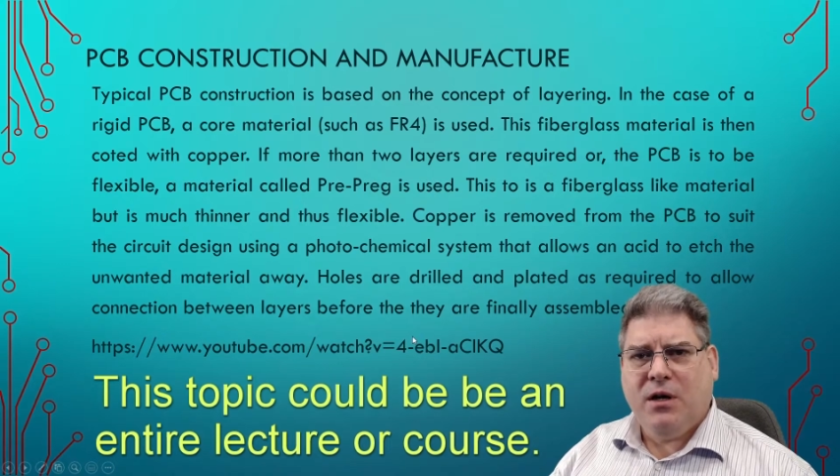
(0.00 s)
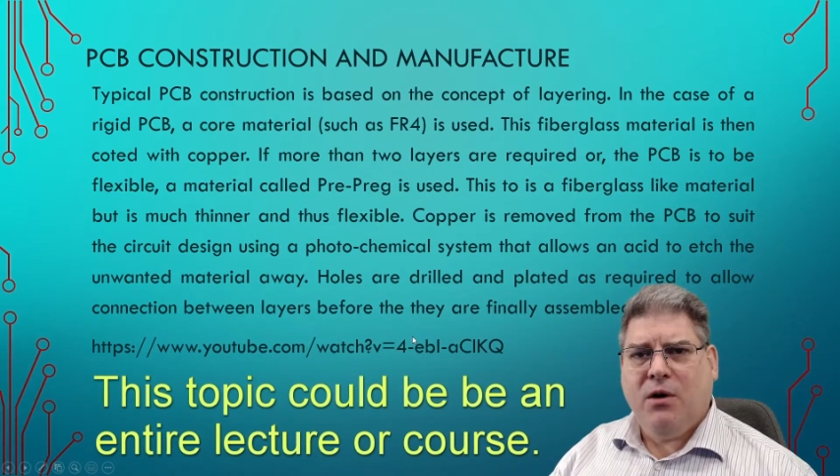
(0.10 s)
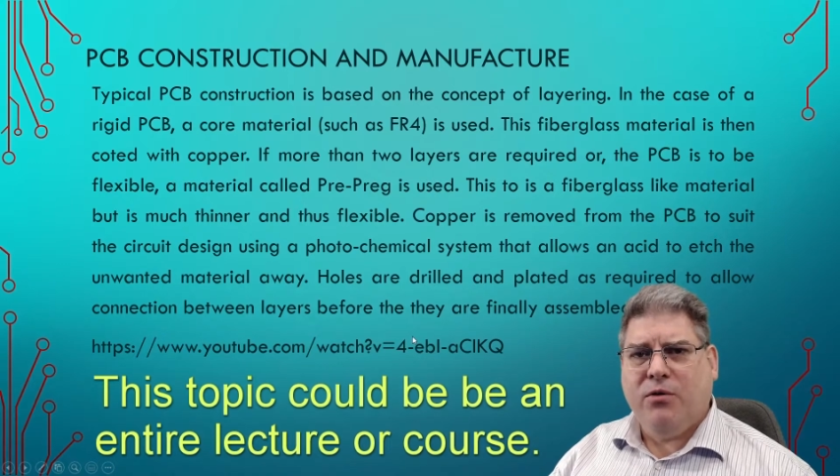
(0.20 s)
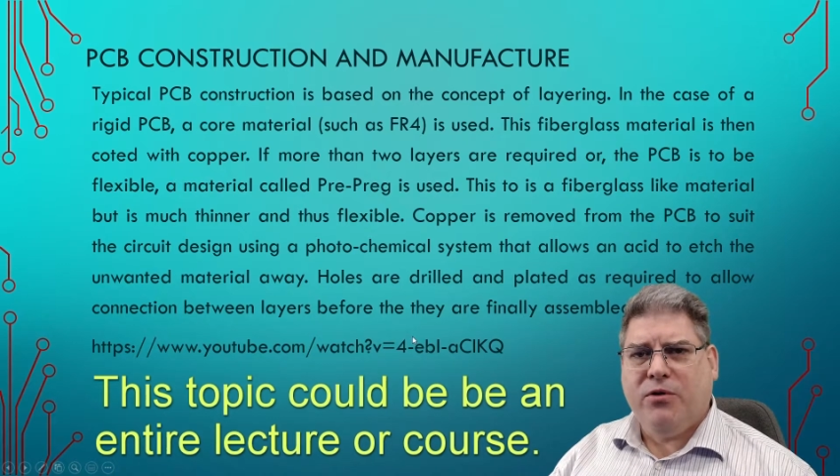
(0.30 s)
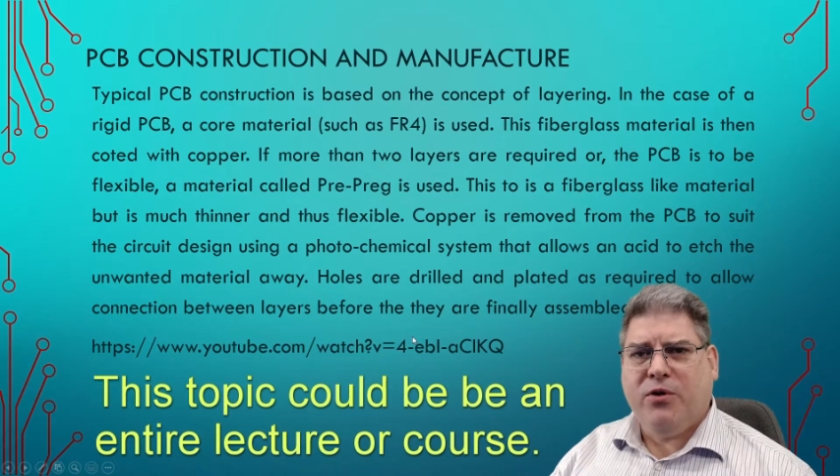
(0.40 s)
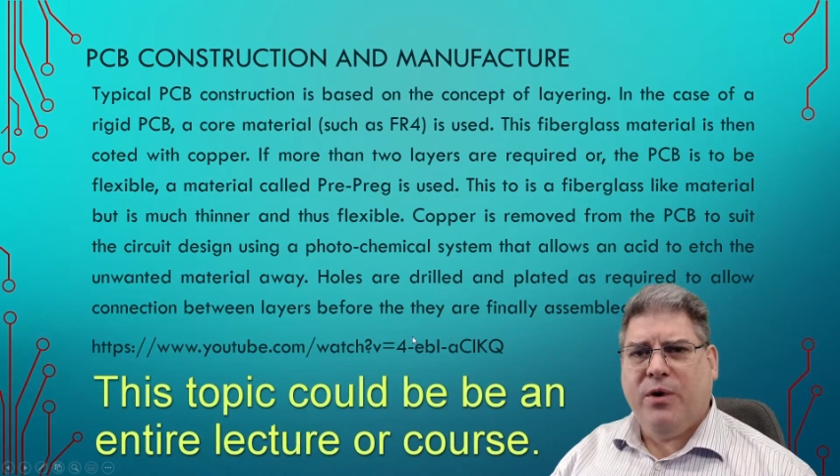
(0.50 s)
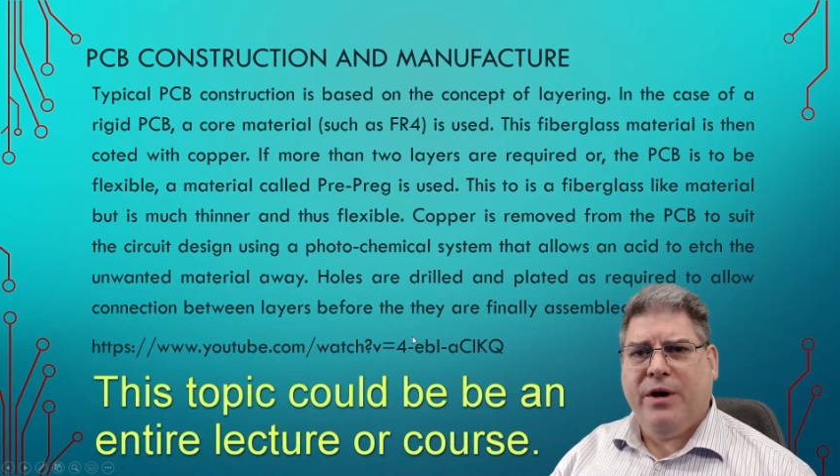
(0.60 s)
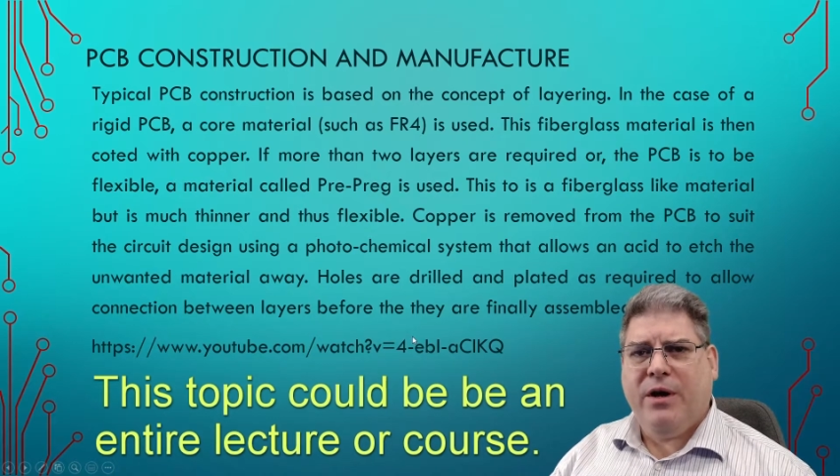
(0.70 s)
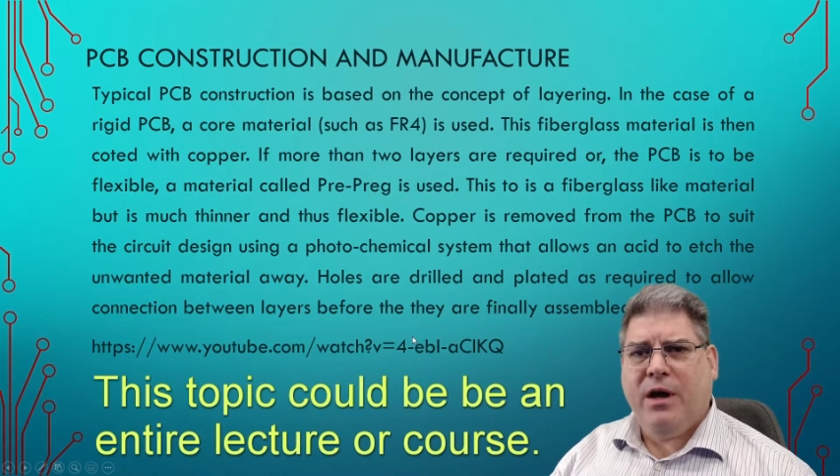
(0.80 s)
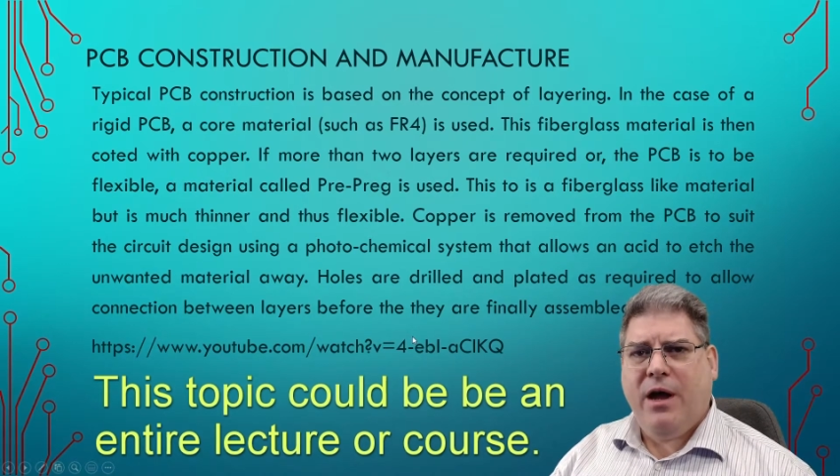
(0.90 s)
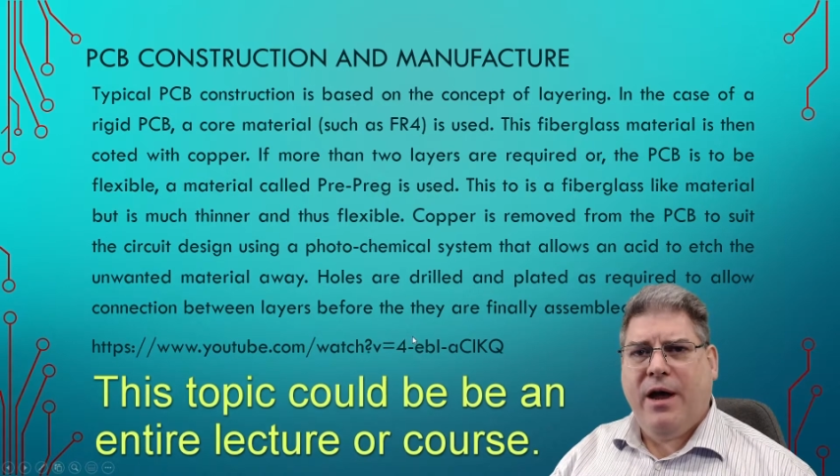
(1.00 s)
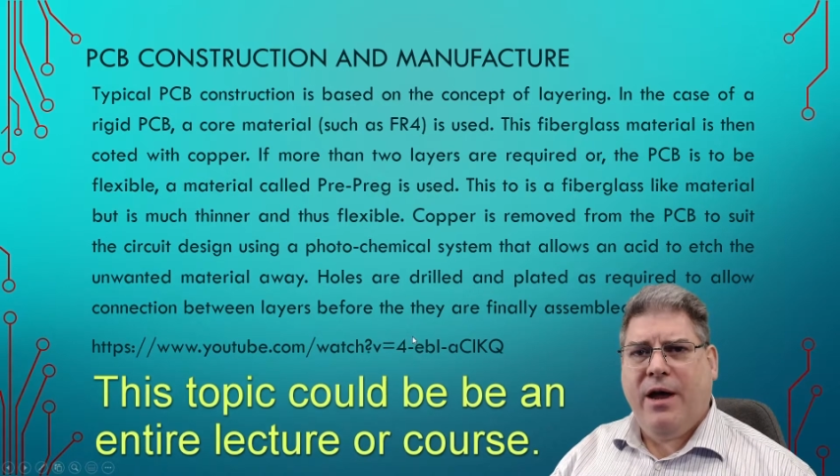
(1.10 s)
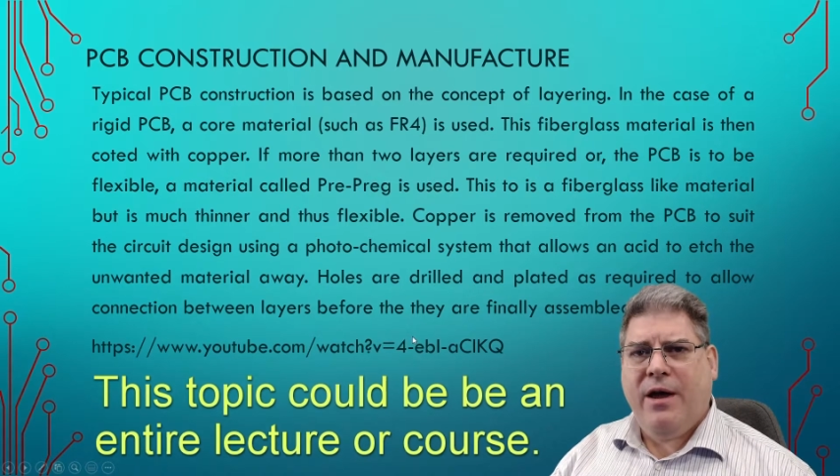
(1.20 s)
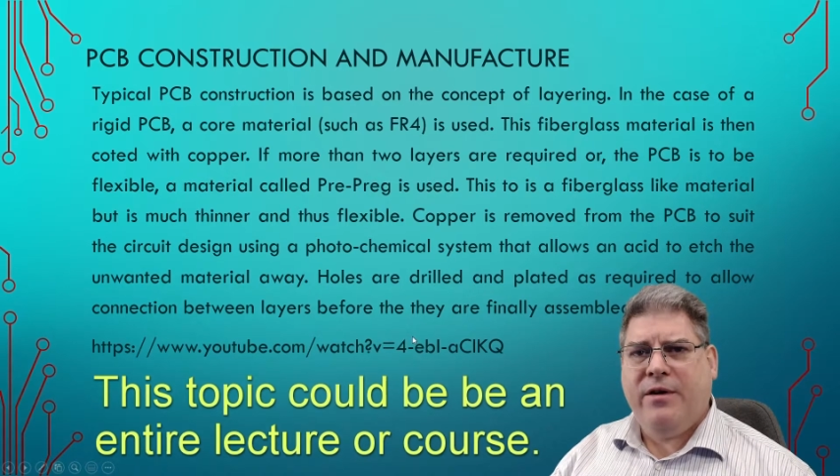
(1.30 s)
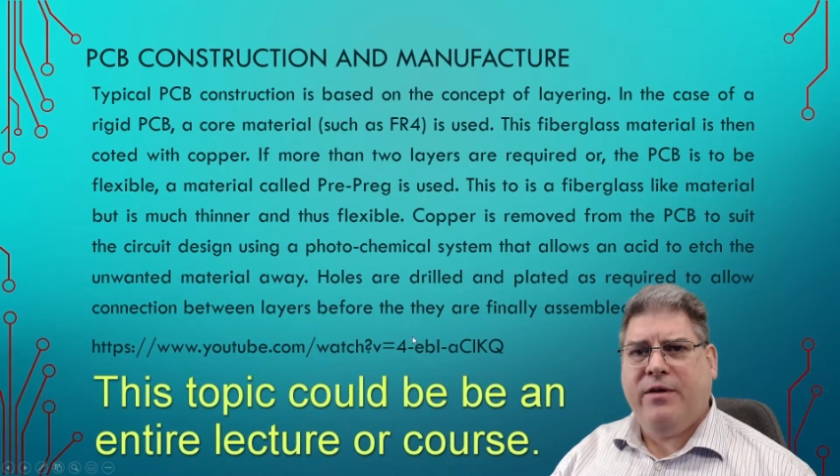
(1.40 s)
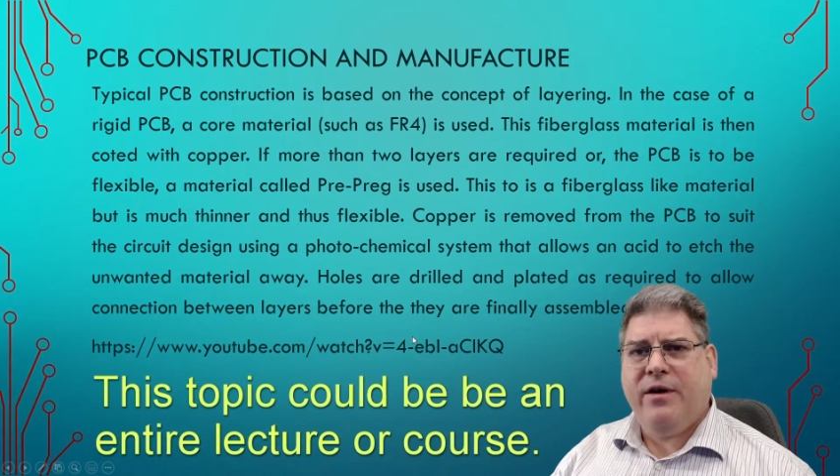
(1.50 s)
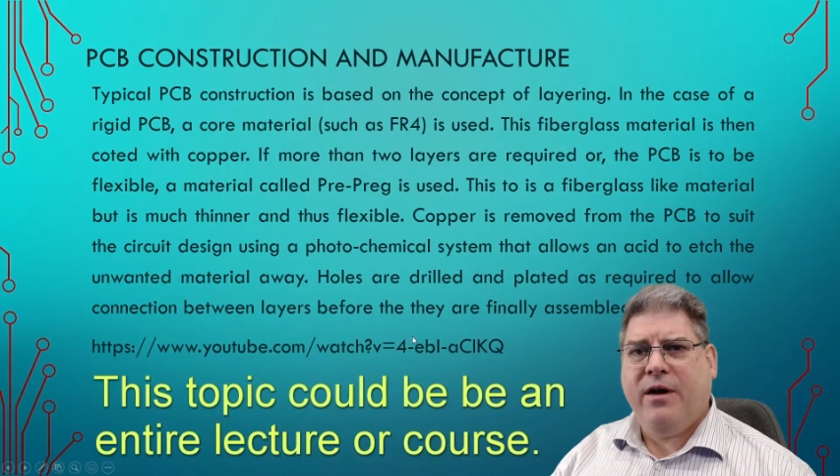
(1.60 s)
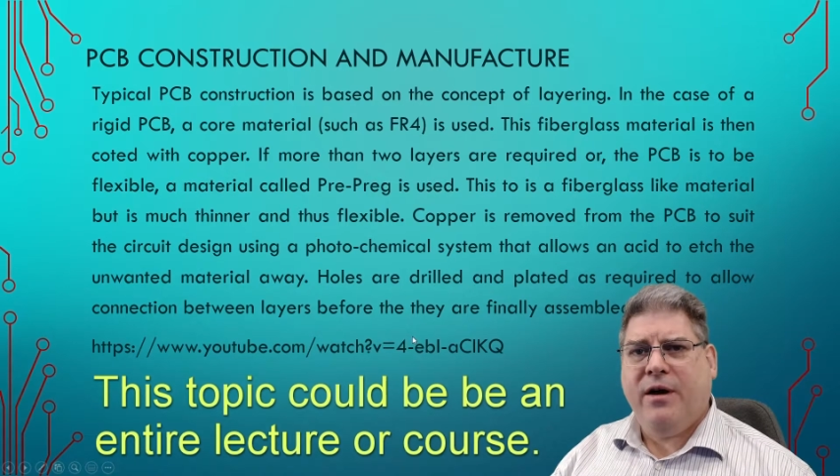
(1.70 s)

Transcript: go through it, and